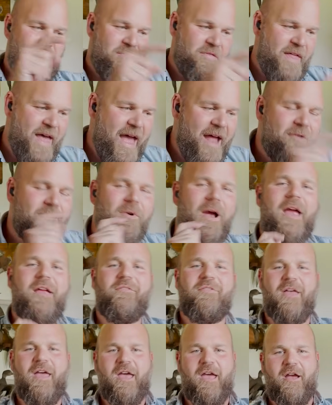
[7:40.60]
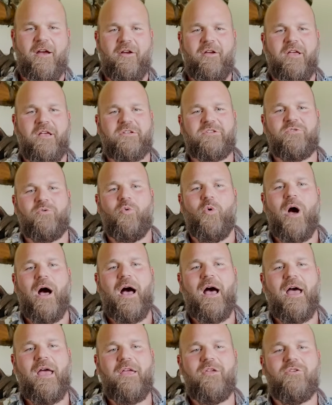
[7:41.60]
That right there is
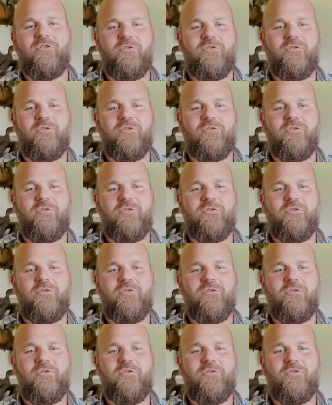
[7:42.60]
why